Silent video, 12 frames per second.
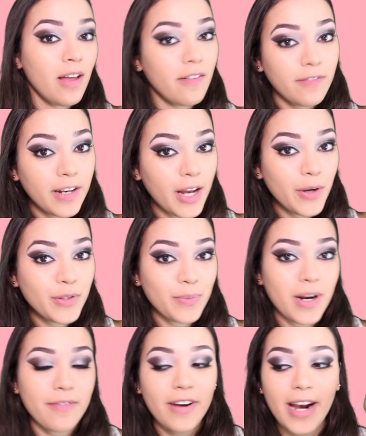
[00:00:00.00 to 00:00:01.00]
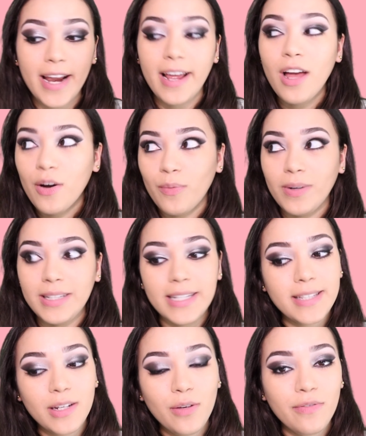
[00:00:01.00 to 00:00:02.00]
videos, whenever I
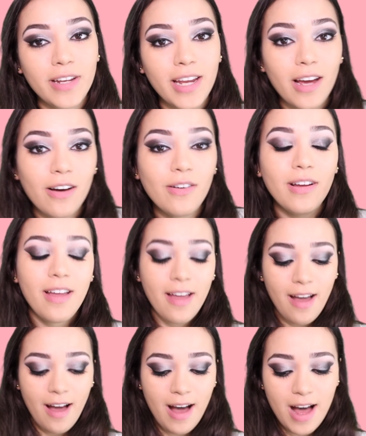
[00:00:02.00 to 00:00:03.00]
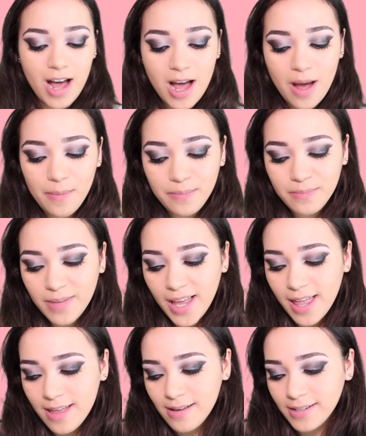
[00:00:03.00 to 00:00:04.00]
release a new video. And
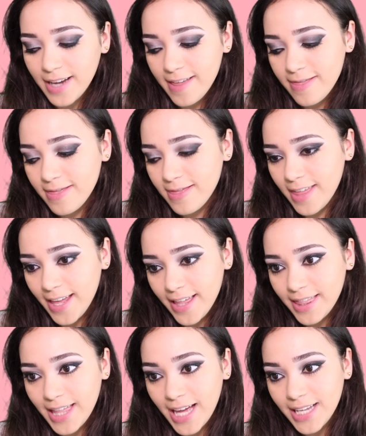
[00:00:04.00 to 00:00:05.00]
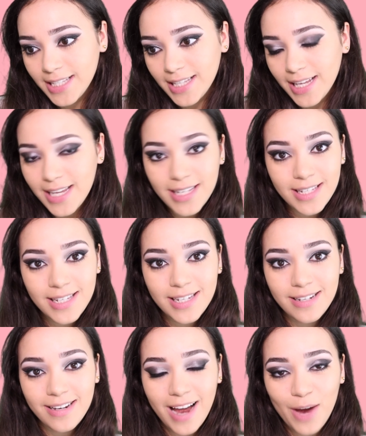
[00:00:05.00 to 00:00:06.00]
I think that is
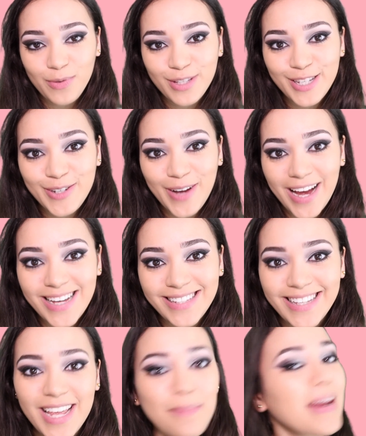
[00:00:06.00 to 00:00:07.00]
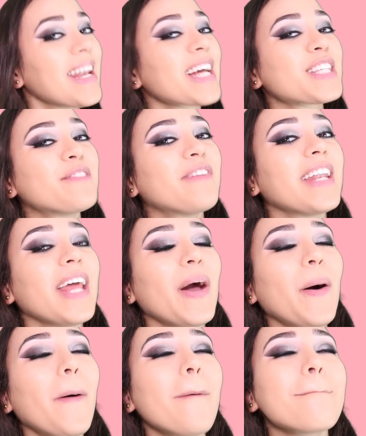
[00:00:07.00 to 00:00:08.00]
it. I will see you guys in my next
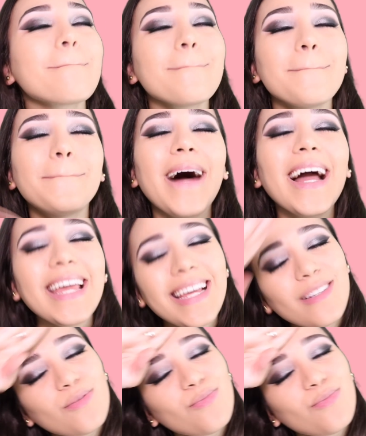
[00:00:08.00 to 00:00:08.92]
video. Bye!